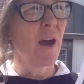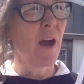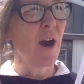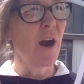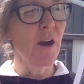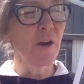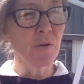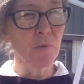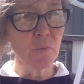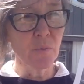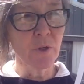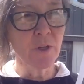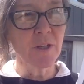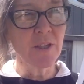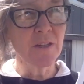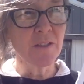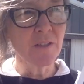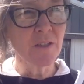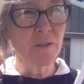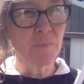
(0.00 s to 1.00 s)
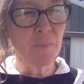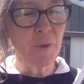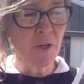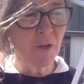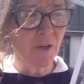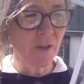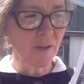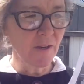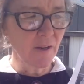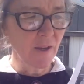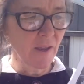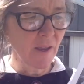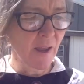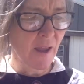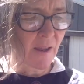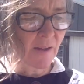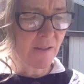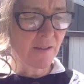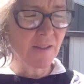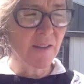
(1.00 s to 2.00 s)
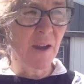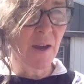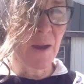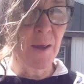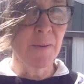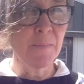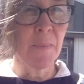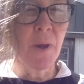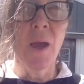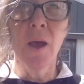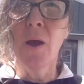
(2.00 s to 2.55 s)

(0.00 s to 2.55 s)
hardworking spirit at a time